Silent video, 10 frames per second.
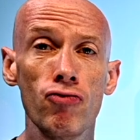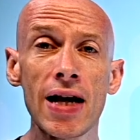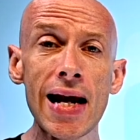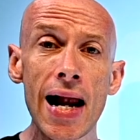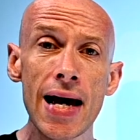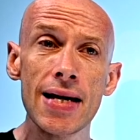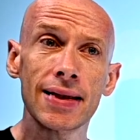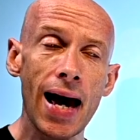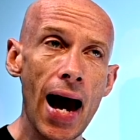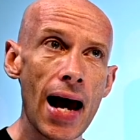Relay
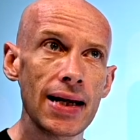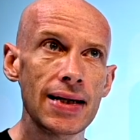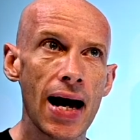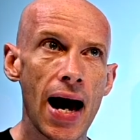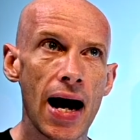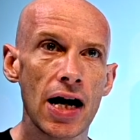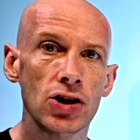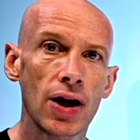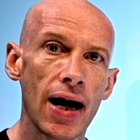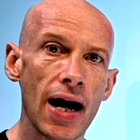has added
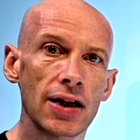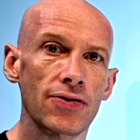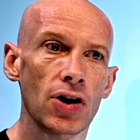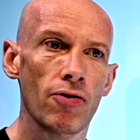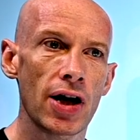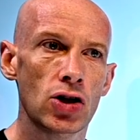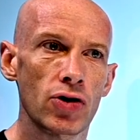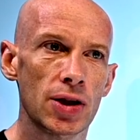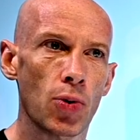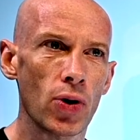Azure Active
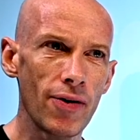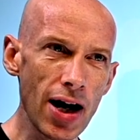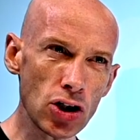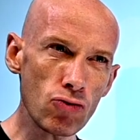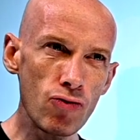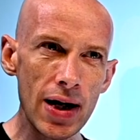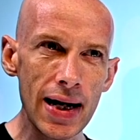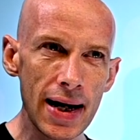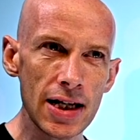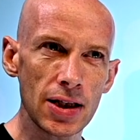Directory support. Now, Azure
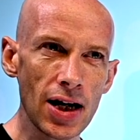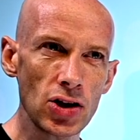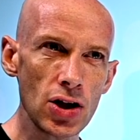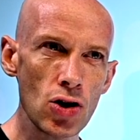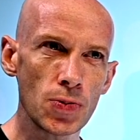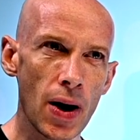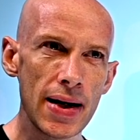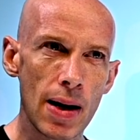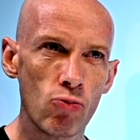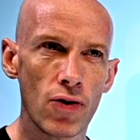Relay is actually used by a
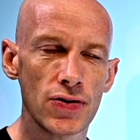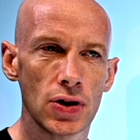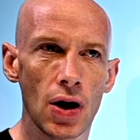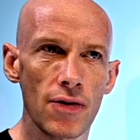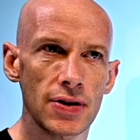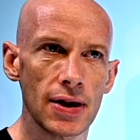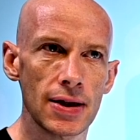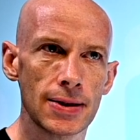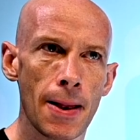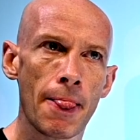number of
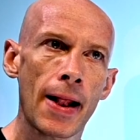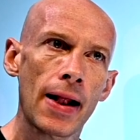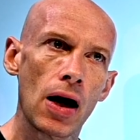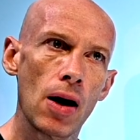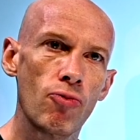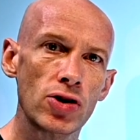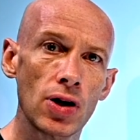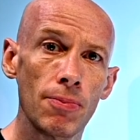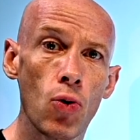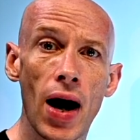services. Um, for
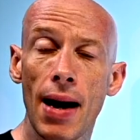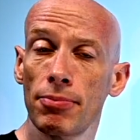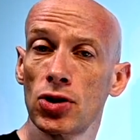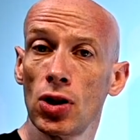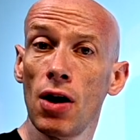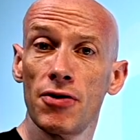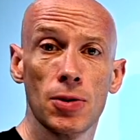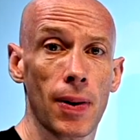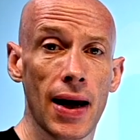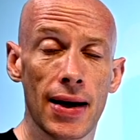example, app service
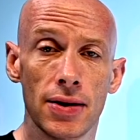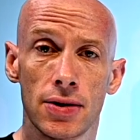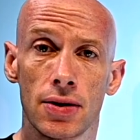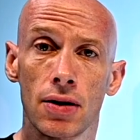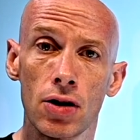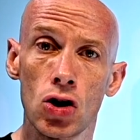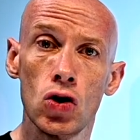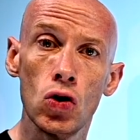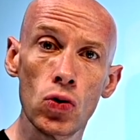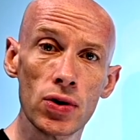plans
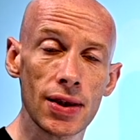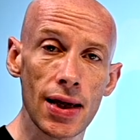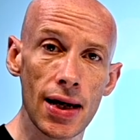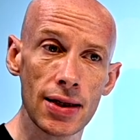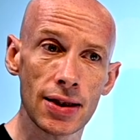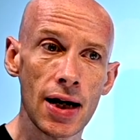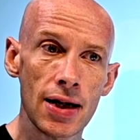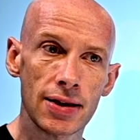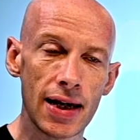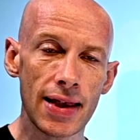use this
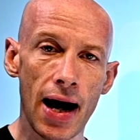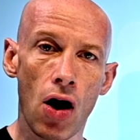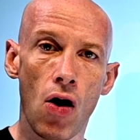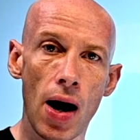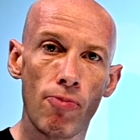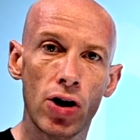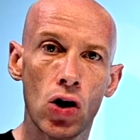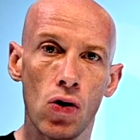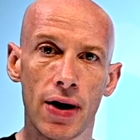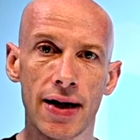to get that hybrid
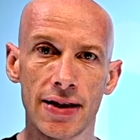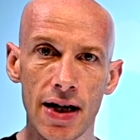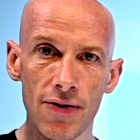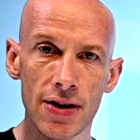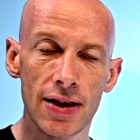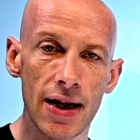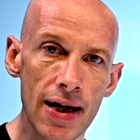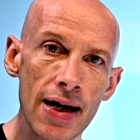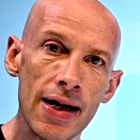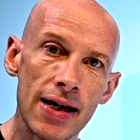
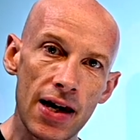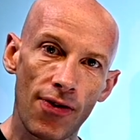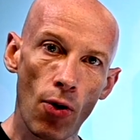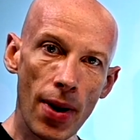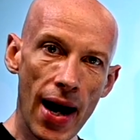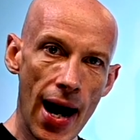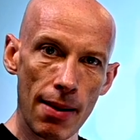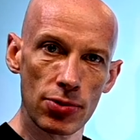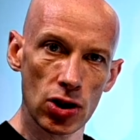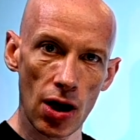connectivity if I want my
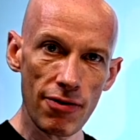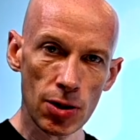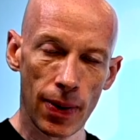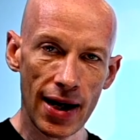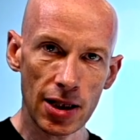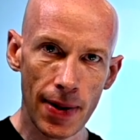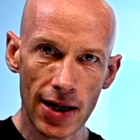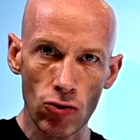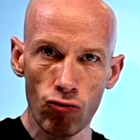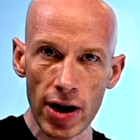app service plan to be
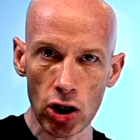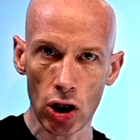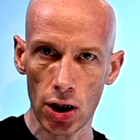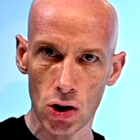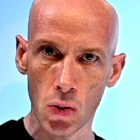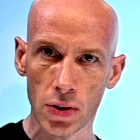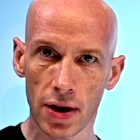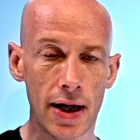able to reach in and talk to